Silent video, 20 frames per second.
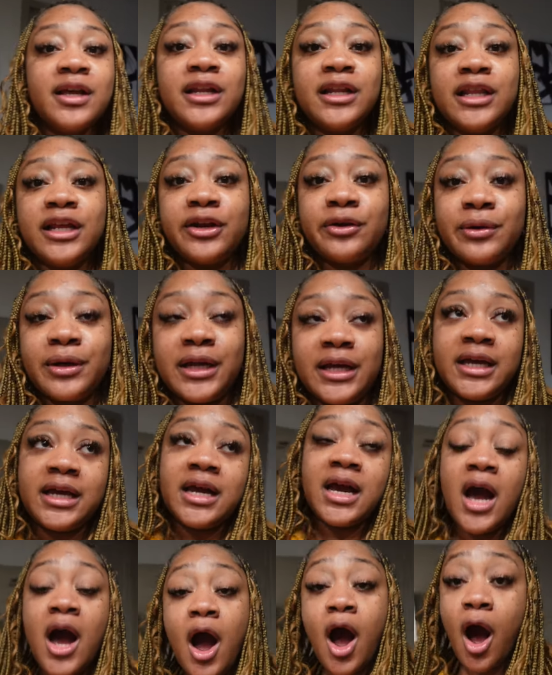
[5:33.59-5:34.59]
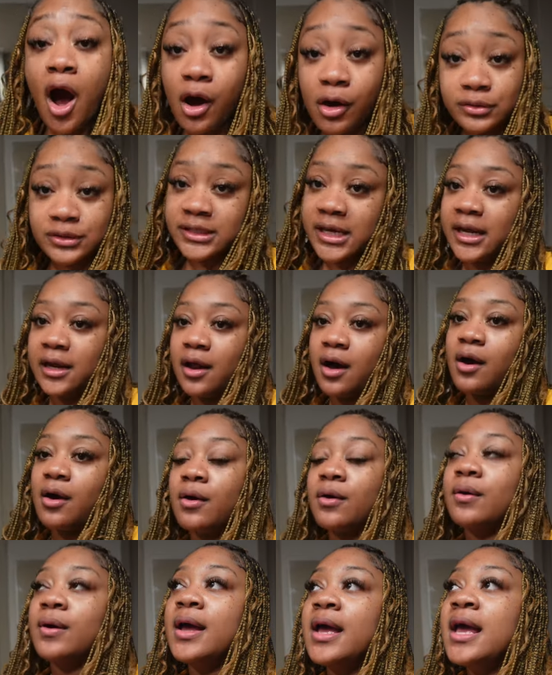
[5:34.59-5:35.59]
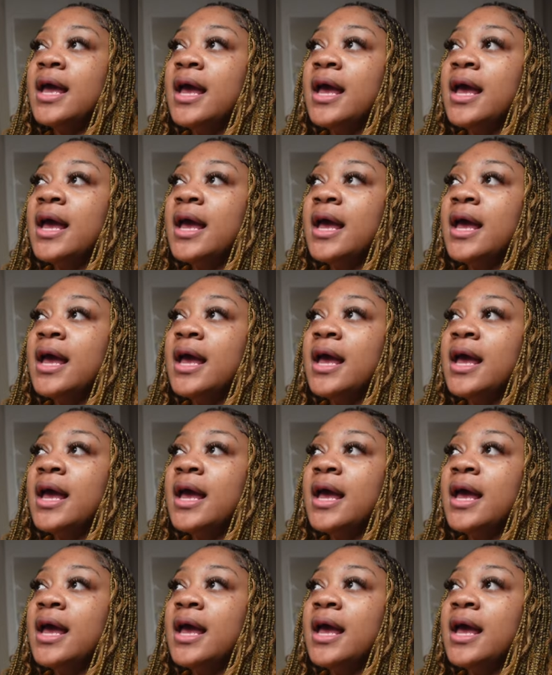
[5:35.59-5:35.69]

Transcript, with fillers: literally all day long.